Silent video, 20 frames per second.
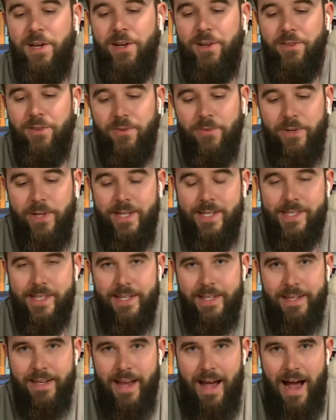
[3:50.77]
The
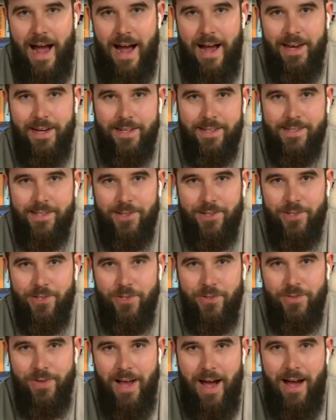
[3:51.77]
reason I consider a shoe
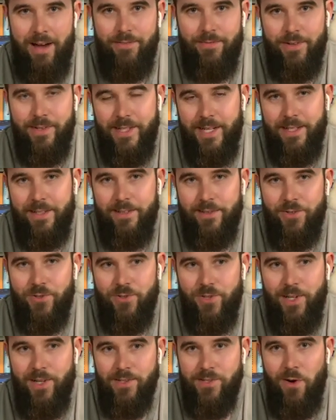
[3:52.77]
not for technical trails,